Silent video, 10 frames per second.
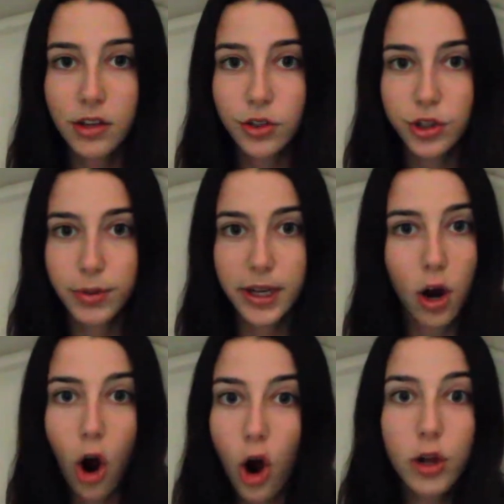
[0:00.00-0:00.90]
doing
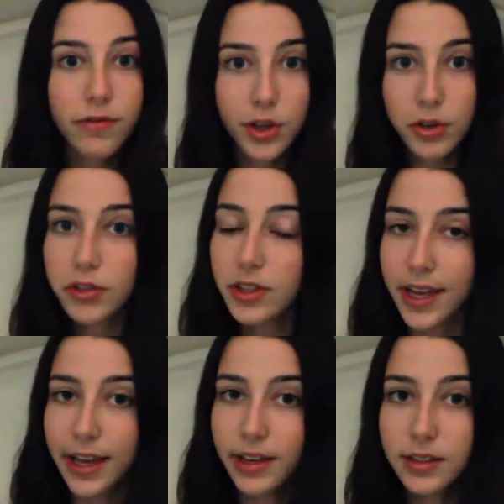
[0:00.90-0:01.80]
all of those
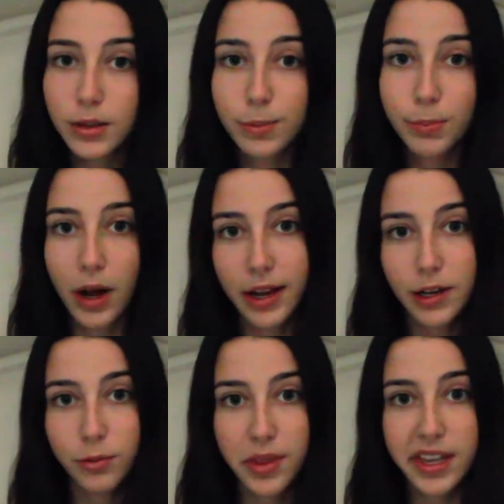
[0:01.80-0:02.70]
things, but
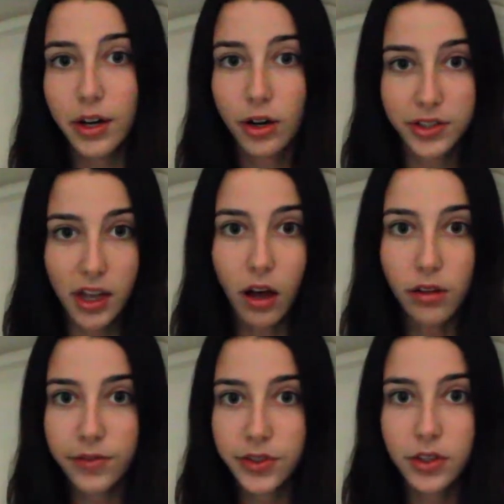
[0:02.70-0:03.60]
within
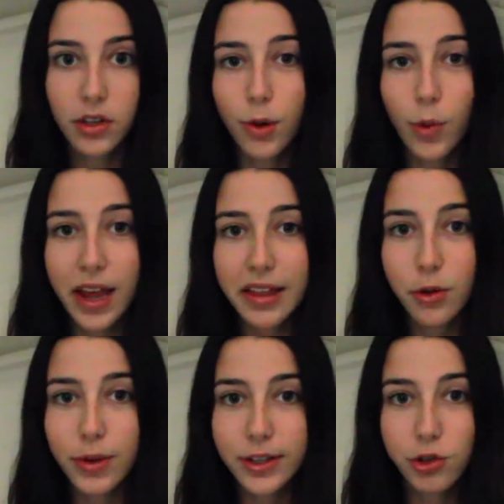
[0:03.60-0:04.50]
ourselves. The way
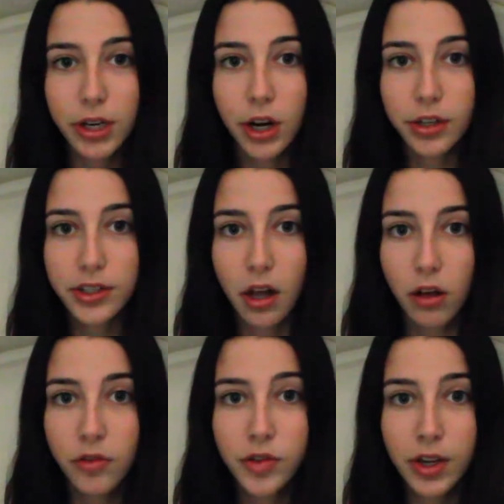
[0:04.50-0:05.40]
that we treat
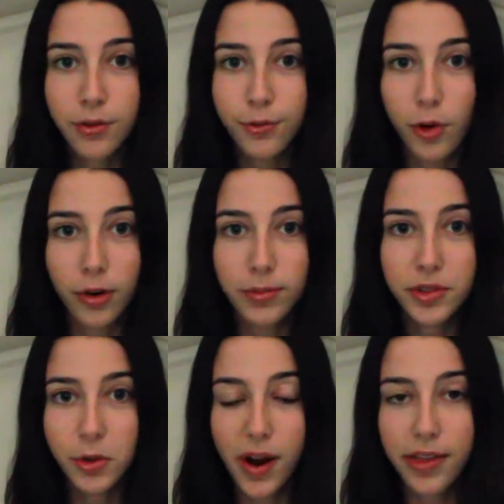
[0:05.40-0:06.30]
ourselves
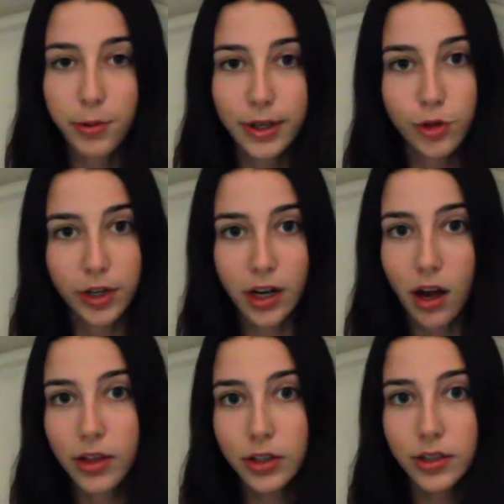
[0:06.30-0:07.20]
informs the way that we treat
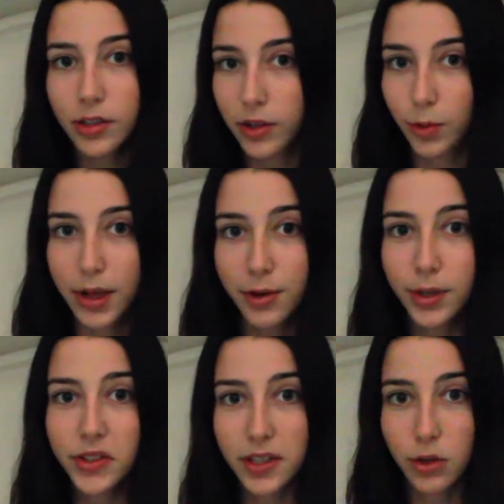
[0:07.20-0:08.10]
others and the way that
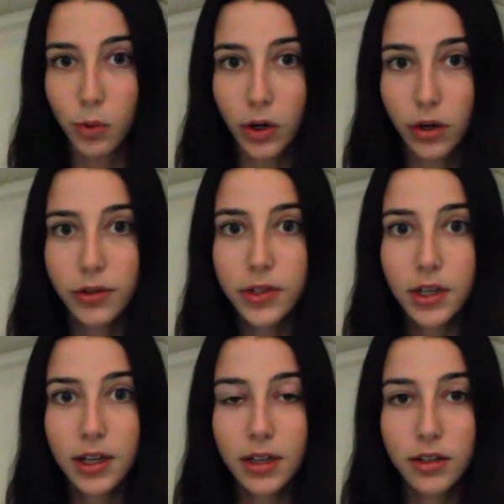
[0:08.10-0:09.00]
we see the world.
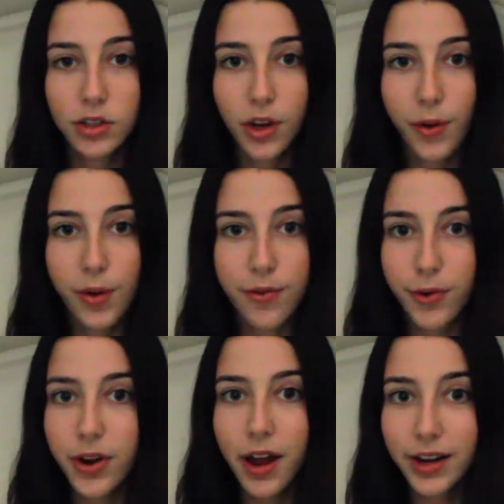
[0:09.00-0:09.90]
So if
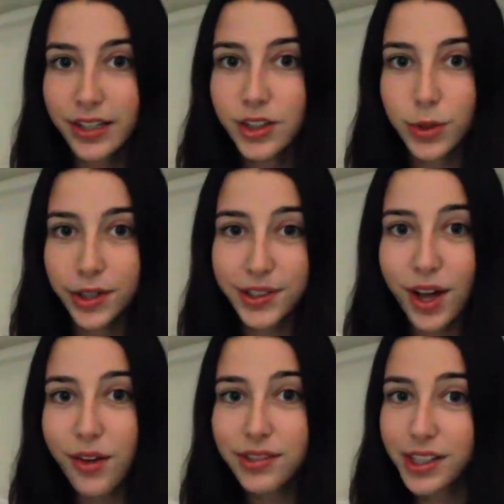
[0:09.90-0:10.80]
we're not nice to
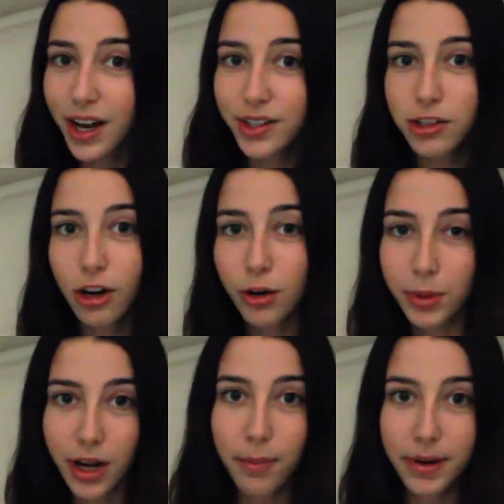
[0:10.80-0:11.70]
ourselves, then odds are
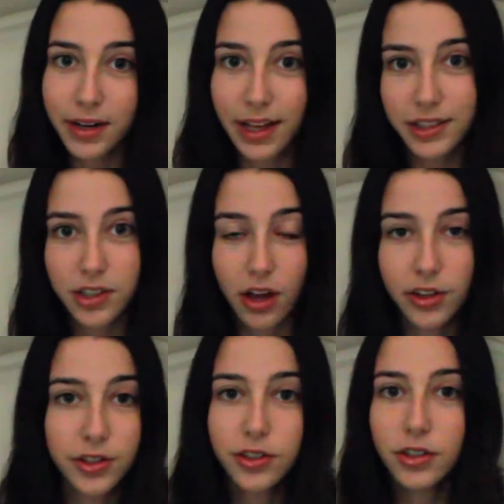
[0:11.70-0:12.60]
we're not being nice to
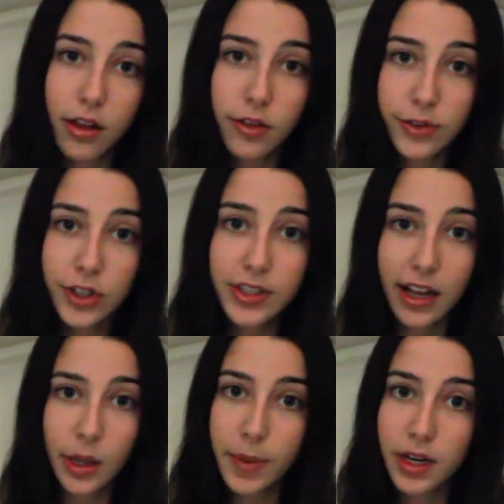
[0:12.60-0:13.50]
others. The first
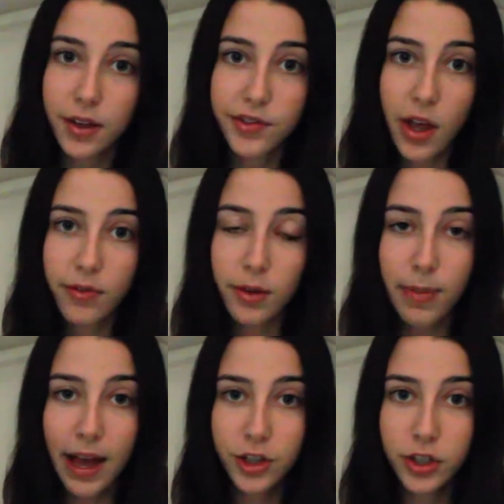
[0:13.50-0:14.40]
element of
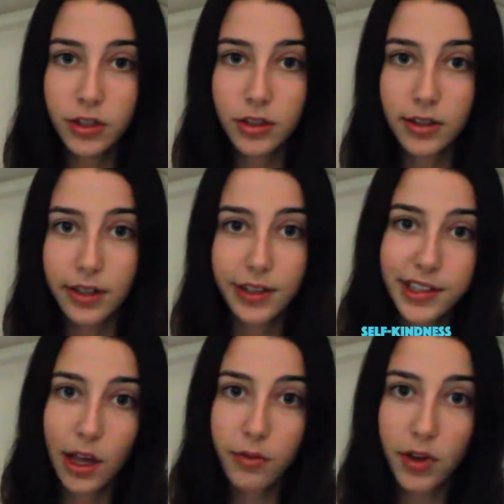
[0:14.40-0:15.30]
self-compassion is
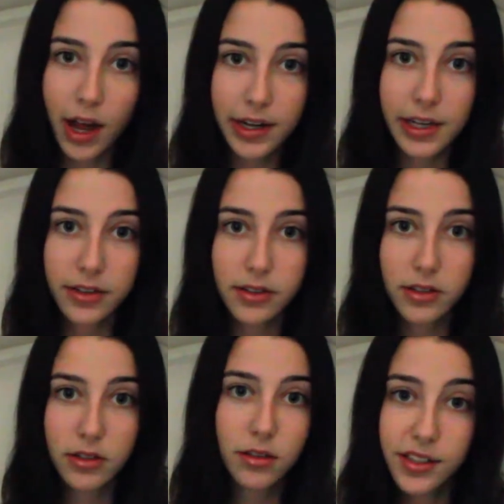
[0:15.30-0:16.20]

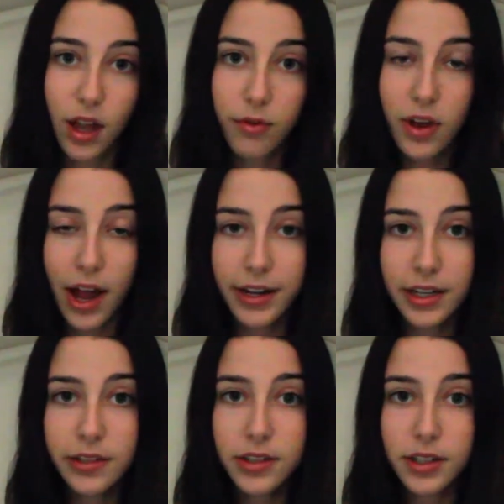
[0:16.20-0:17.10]
self-kindness.
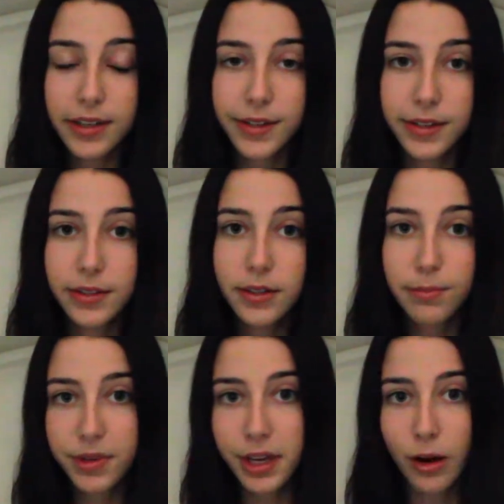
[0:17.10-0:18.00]
Self-kindness is
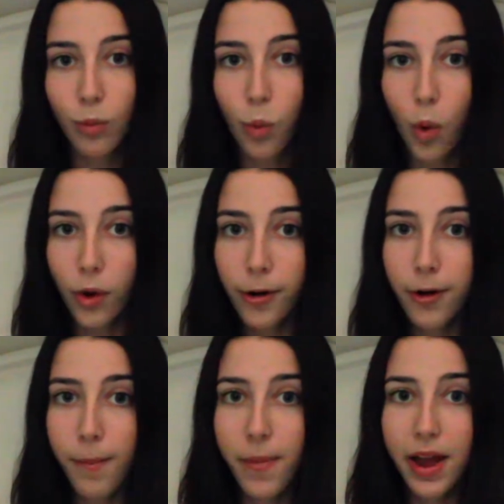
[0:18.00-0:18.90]
being
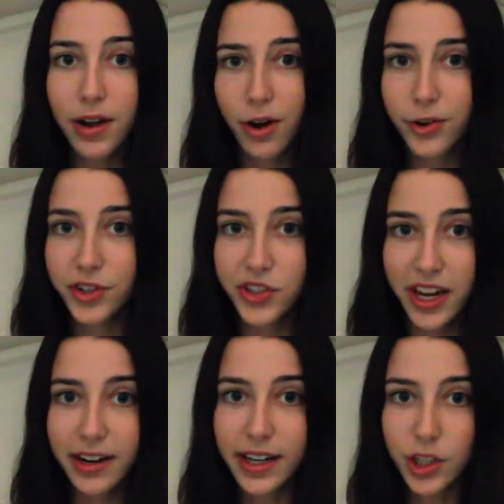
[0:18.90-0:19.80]
warm and
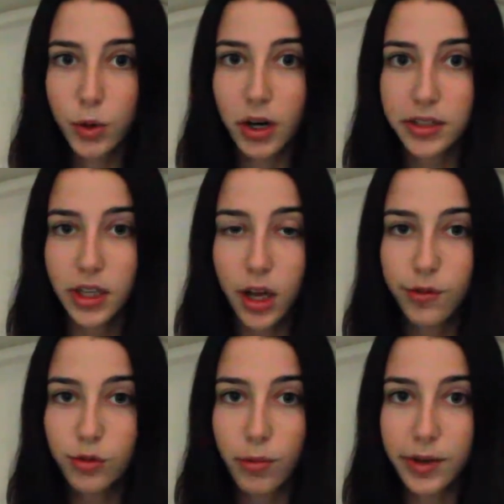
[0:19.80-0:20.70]
understanding to
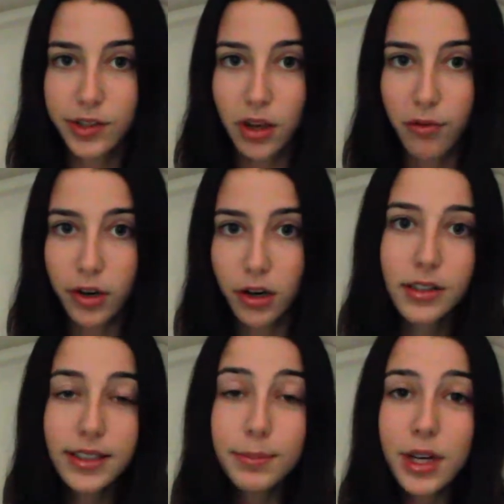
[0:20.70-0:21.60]
ourselves when we suffer.
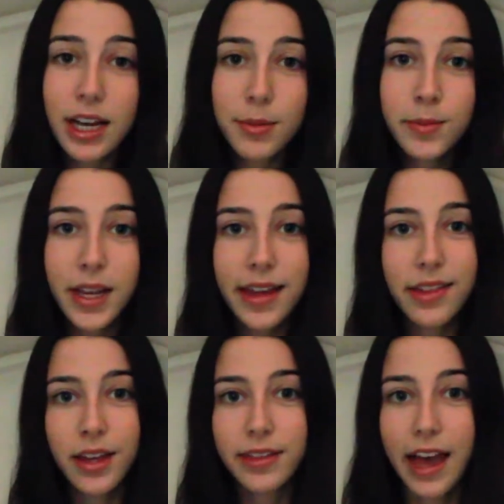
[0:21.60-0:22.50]
Sometimes I
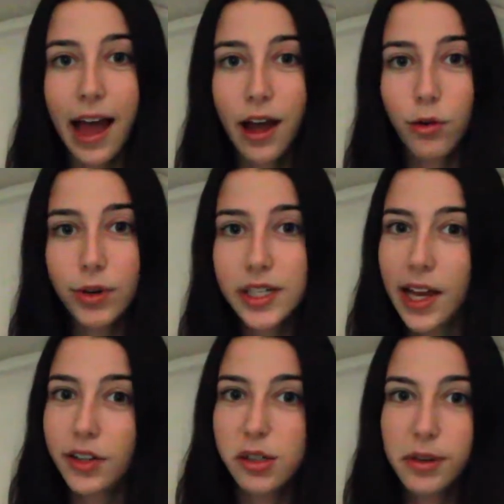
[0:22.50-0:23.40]
think that we
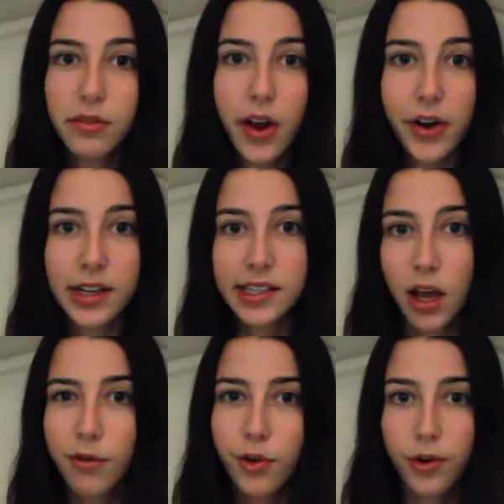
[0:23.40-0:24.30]
tend to be very
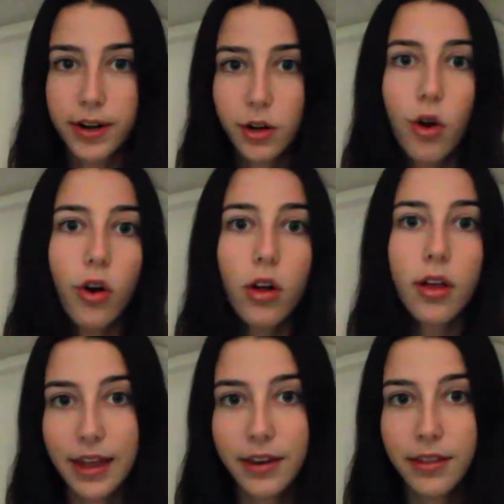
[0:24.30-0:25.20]
self-critical
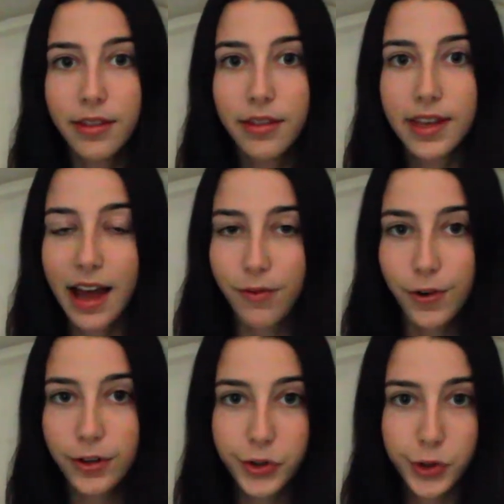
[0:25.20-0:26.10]
in the
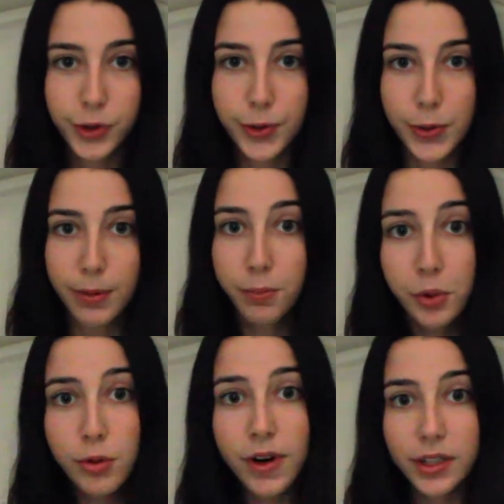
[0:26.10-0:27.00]
effort to
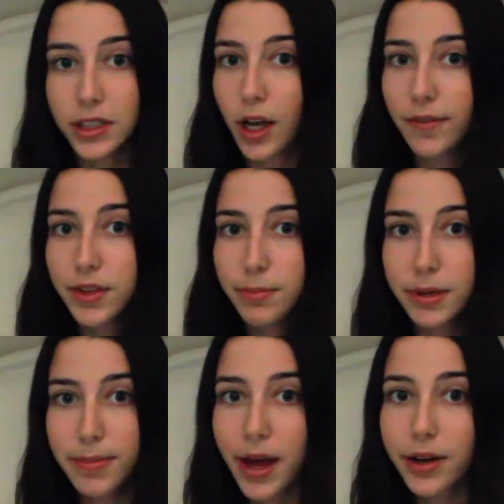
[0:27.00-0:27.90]
improve ourselves and
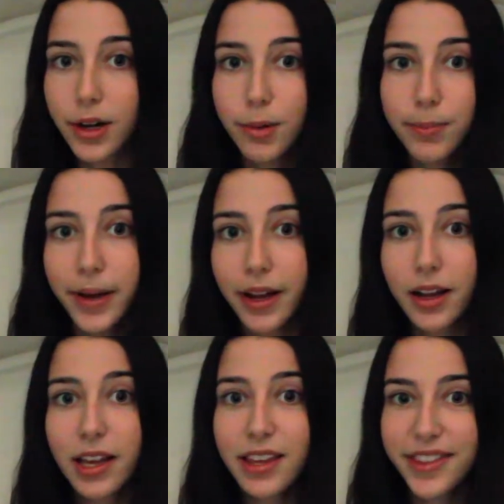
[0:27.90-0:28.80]
be better, but
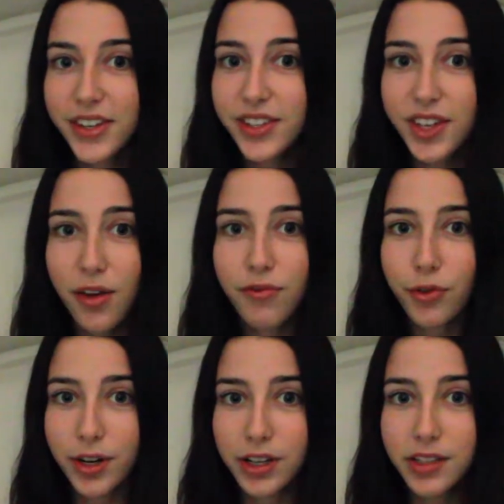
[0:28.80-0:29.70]
this
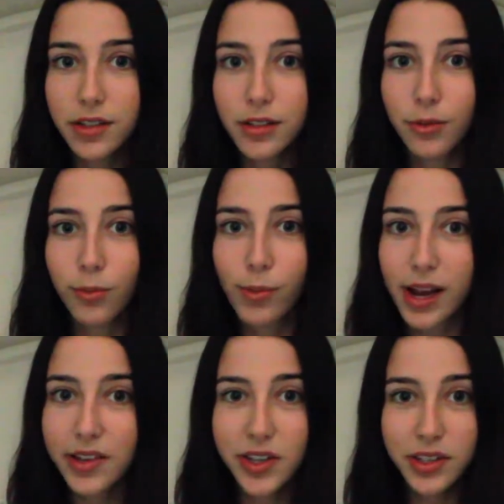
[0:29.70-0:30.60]
self-criticism
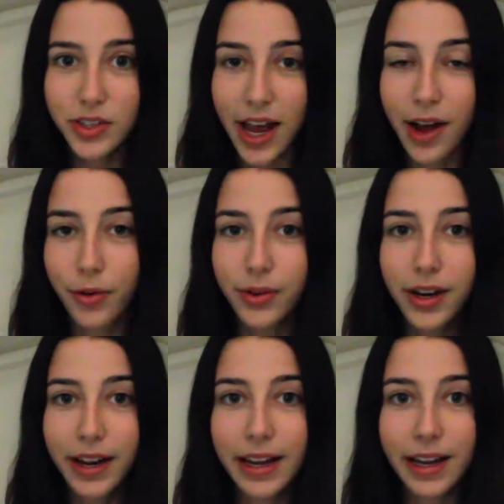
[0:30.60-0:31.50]
weighs us down
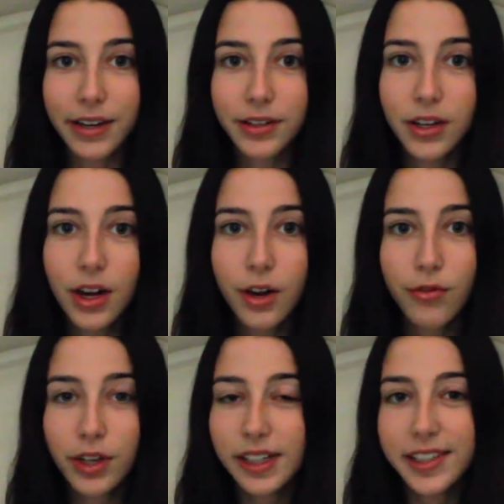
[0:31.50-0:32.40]
and
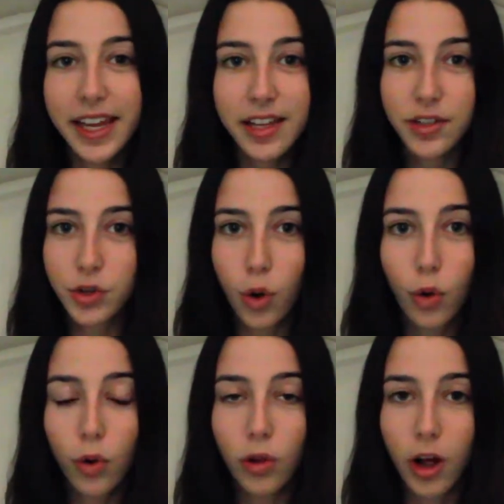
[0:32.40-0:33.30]
really takes a
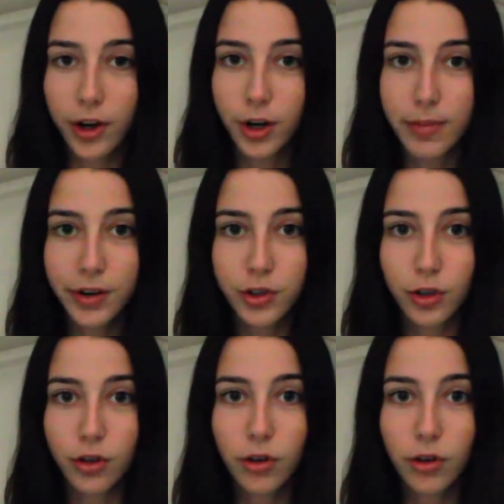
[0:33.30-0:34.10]
toll on our mental